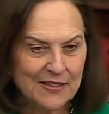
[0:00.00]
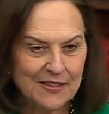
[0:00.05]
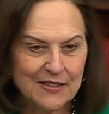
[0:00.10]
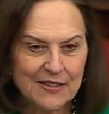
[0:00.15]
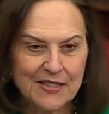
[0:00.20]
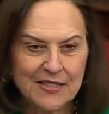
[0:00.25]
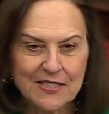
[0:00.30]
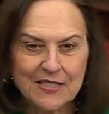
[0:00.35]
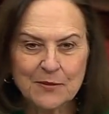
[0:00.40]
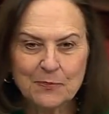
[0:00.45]

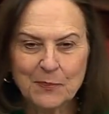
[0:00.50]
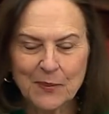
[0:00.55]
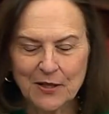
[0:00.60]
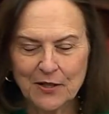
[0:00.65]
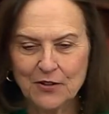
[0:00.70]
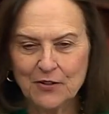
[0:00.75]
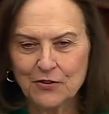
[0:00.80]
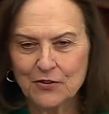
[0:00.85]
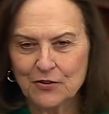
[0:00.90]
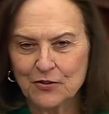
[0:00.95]
This
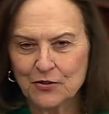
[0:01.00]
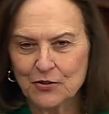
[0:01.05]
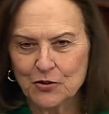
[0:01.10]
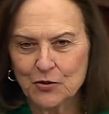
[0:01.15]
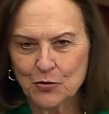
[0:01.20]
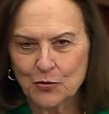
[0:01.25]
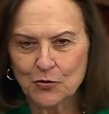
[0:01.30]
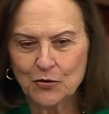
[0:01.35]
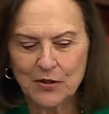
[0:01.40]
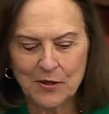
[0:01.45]
bill could
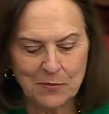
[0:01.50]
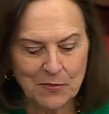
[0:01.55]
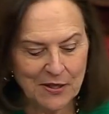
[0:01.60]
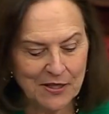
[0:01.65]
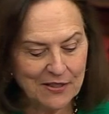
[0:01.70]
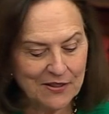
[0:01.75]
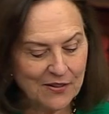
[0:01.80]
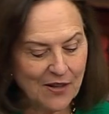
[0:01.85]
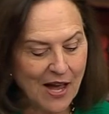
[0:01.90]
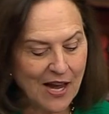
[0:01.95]
truly be
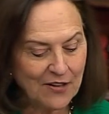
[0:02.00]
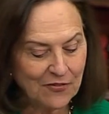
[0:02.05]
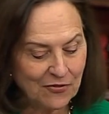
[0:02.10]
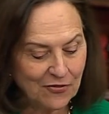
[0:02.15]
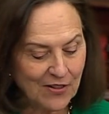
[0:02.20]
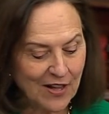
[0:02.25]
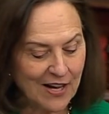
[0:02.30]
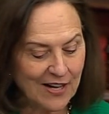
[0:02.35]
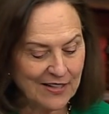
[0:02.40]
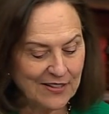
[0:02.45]
a
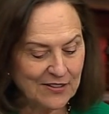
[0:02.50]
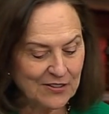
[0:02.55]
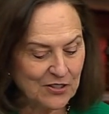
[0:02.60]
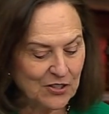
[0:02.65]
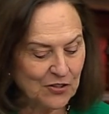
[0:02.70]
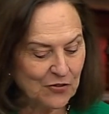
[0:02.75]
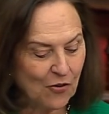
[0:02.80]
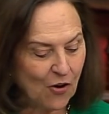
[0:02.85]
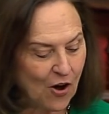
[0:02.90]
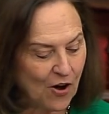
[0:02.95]
lifeline
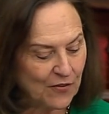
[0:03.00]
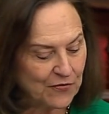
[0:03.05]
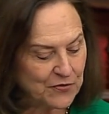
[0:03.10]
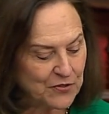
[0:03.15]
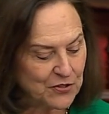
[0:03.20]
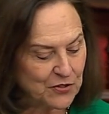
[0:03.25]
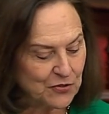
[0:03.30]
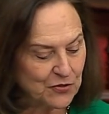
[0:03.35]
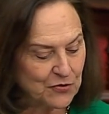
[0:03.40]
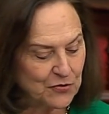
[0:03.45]
to
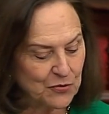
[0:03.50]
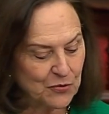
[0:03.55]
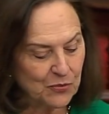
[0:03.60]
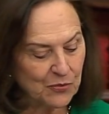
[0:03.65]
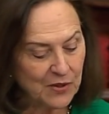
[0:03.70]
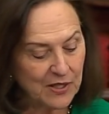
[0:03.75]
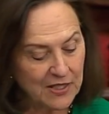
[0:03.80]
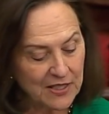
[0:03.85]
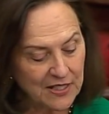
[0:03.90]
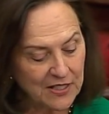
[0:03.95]
officers
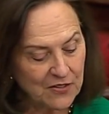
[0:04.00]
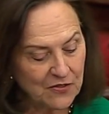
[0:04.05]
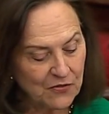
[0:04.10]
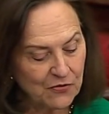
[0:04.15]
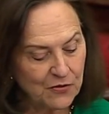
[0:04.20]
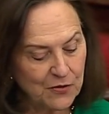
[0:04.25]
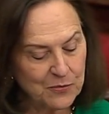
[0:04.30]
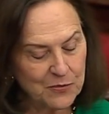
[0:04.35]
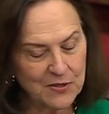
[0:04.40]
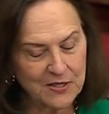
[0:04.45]
reeling
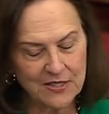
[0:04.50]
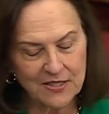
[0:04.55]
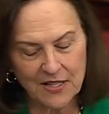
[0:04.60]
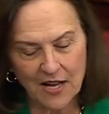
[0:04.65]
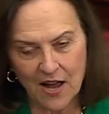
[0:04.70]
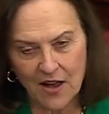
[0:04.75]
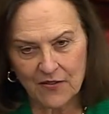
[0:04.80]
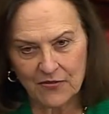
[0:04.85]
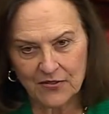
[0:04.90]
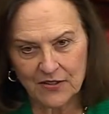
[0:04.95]
from
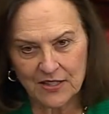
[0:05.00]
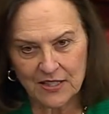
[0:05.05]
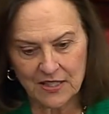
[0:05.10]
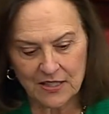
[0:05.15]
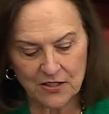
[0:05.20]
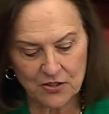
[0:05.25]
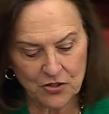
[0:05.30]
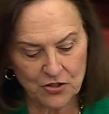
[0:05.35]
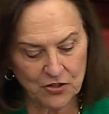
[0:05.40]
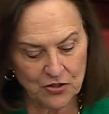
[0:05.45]
staffing
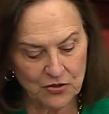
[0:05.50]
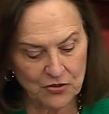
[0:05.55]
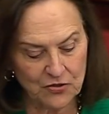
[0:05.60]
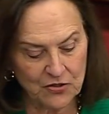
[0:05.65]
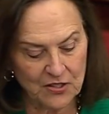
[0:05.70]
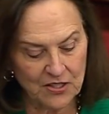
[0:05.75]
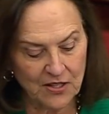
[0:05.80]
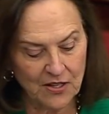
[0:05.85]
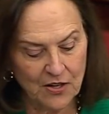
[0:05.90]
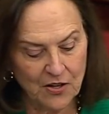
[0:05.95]

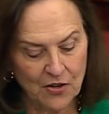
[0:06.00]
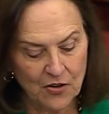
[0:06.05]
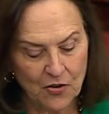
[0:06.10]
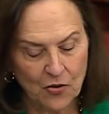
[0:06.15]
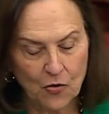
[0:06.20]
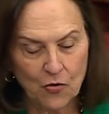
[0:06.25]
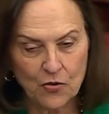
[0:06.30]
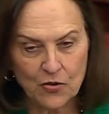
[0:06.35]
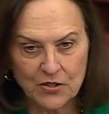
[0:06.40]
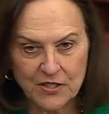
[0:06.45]
issues
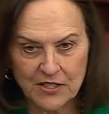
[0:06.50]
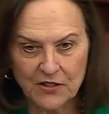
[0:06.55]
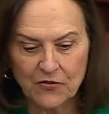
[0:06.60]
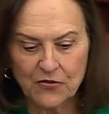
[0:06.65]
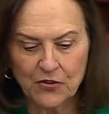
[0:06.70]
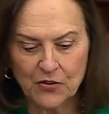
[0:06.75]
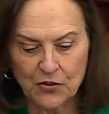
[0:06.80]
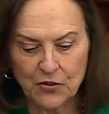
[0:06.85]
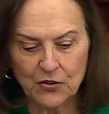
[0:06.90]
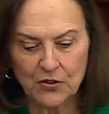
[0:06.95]
or
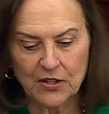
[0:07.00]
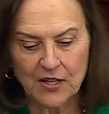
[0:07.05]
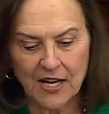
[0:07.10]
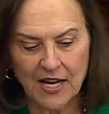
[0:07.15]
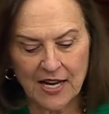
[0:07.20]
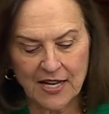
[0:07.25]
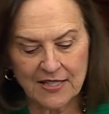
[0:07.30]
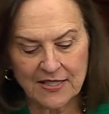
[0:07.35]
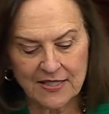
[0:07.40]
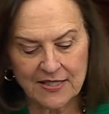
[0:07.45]
difficult
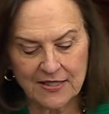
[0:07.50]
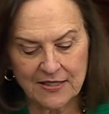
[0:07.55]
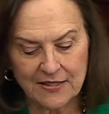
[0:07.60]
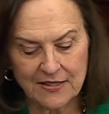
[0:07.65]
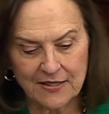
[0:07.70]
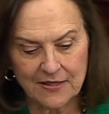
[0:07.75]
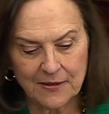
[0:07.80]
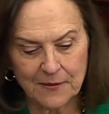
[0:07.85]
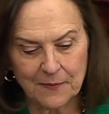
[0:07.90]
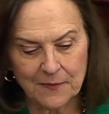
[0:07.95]

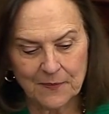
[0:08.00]
cases.